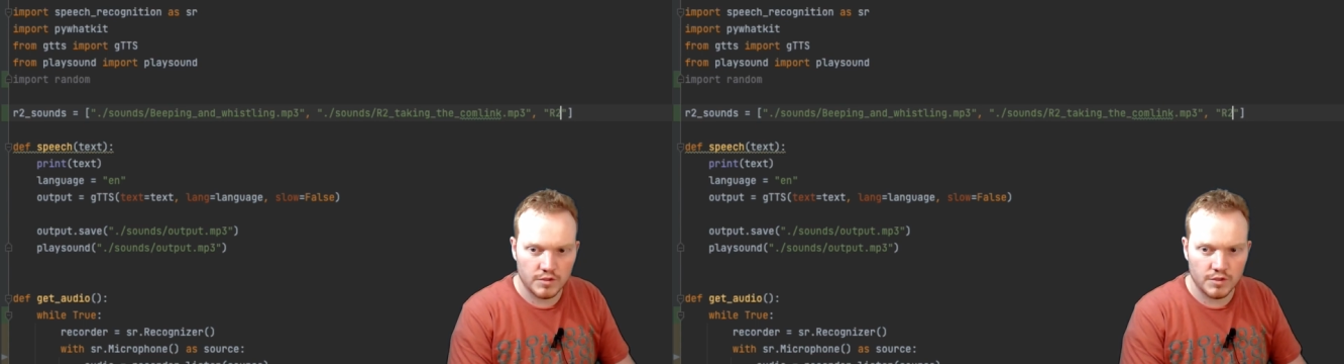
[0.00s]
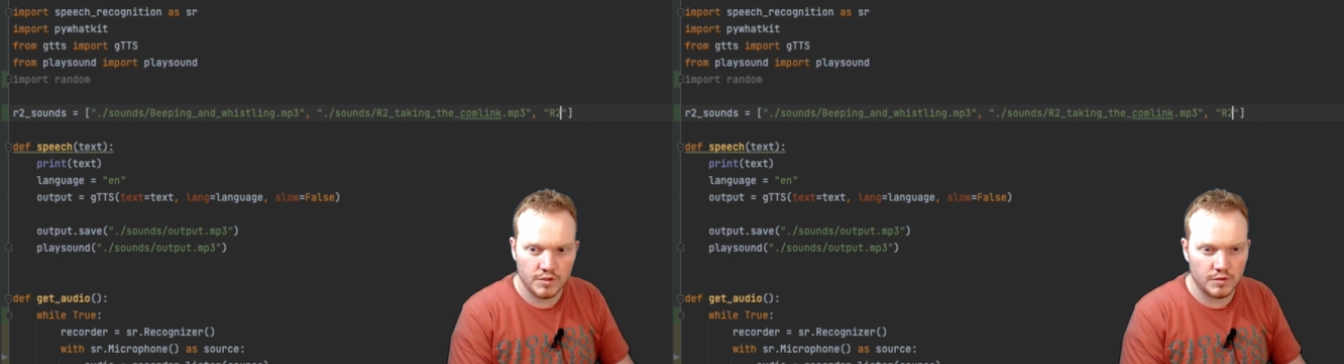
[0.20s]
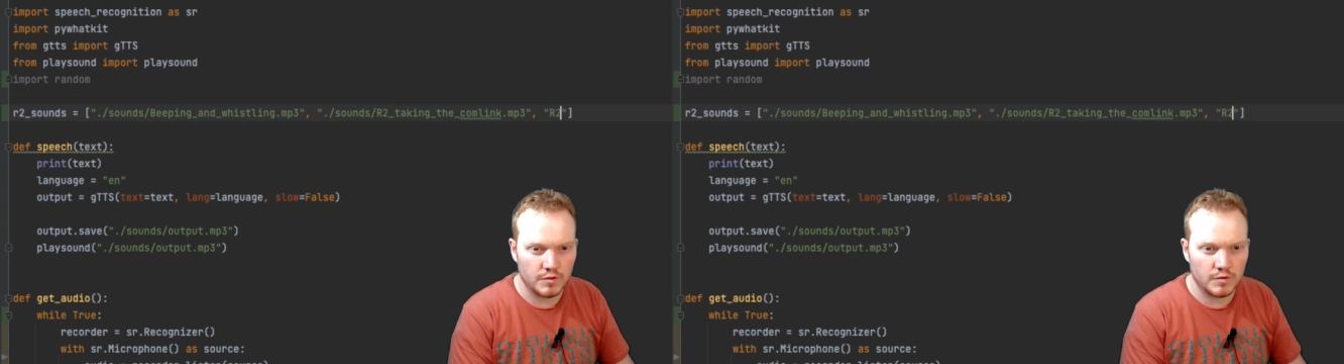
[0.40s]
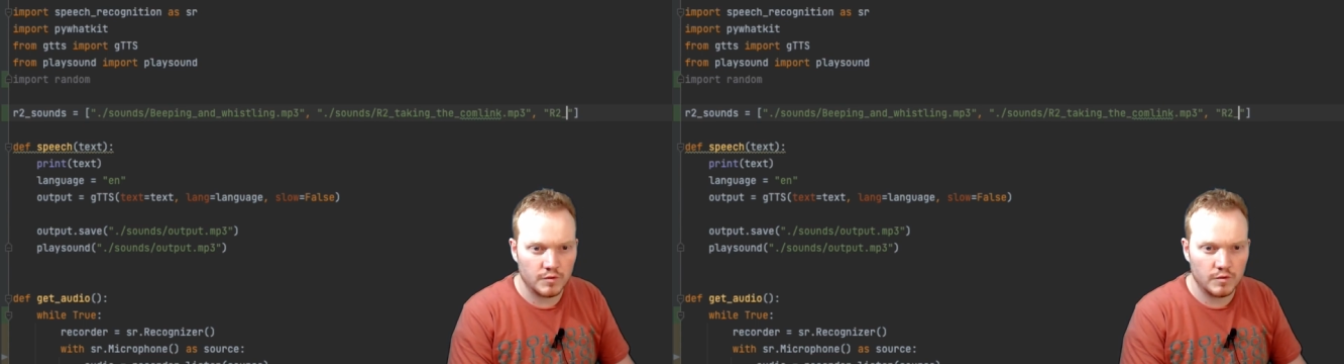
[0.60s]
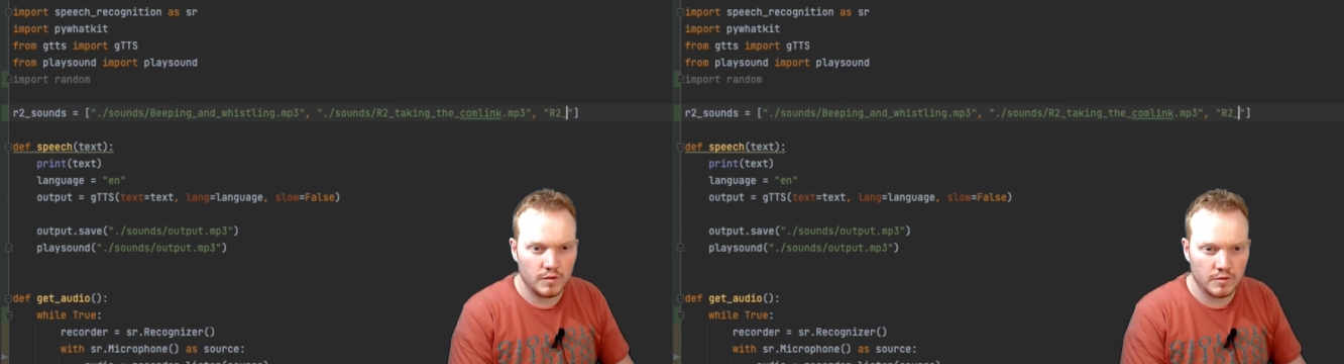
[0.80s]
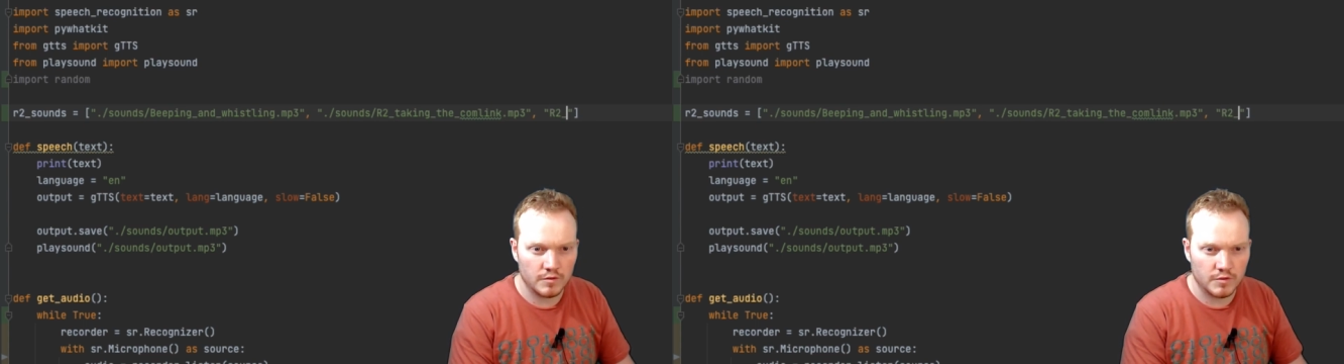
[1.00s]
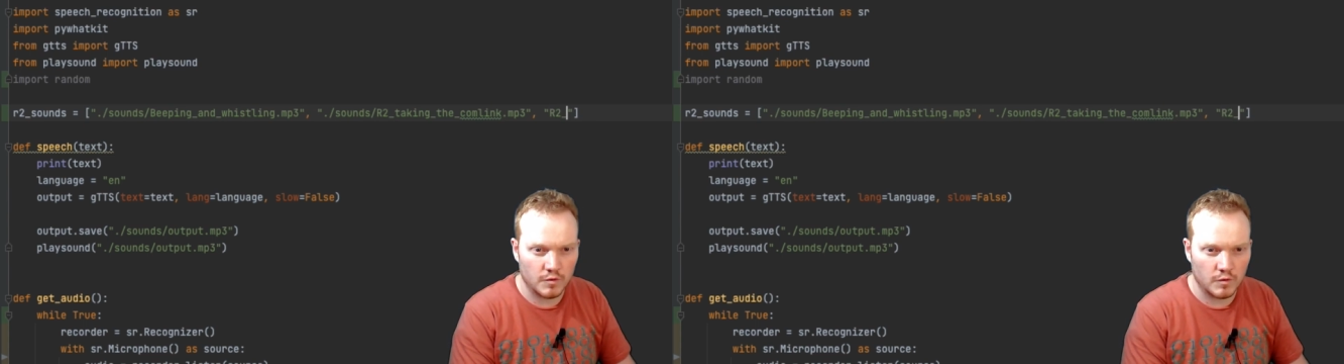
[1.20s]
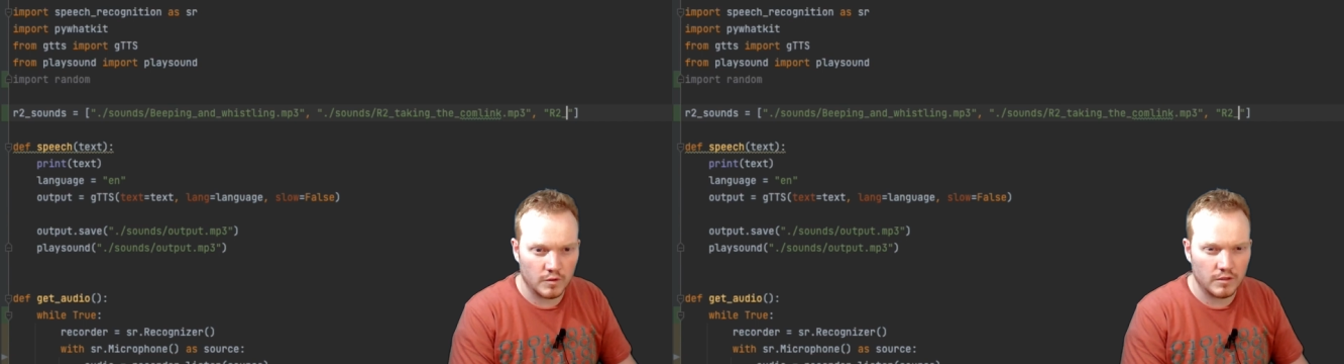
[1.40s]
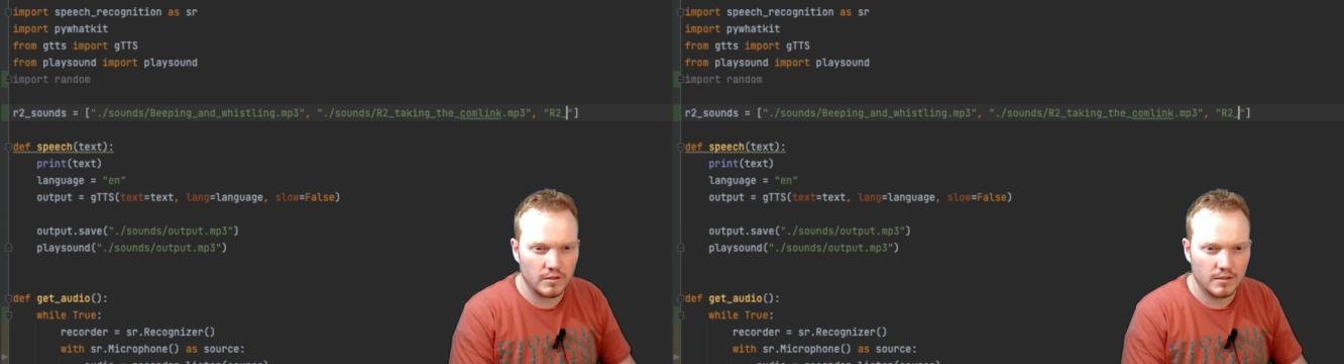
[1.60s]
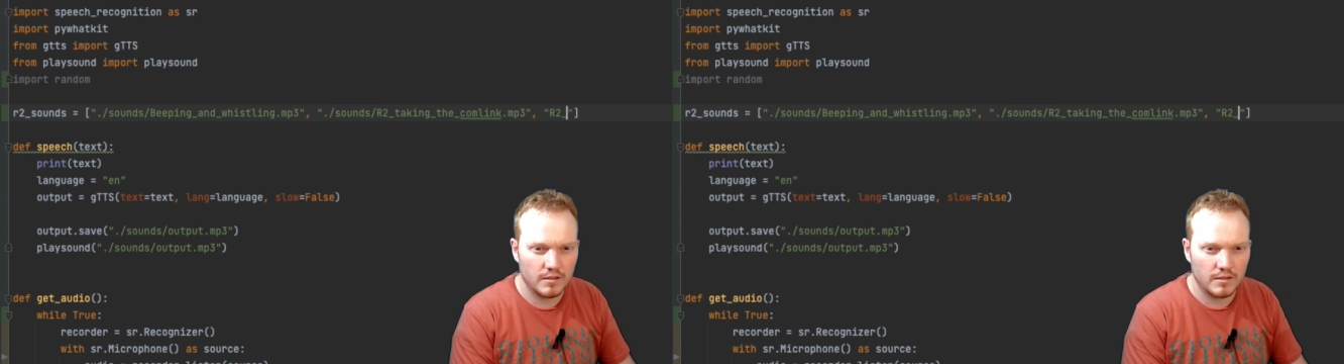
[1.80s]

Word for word: two underscore,